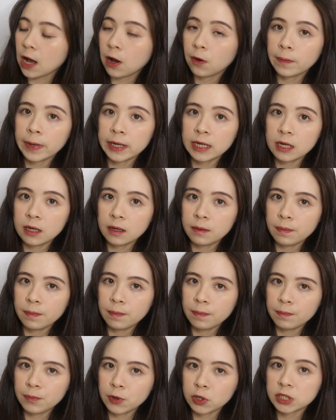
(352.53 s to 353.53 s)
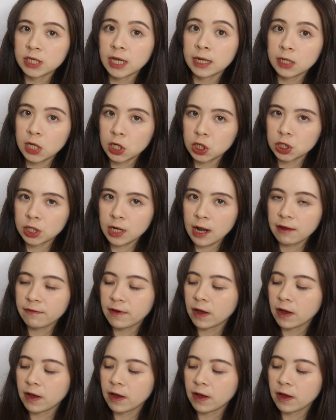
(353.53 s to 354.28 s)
how many percentage left,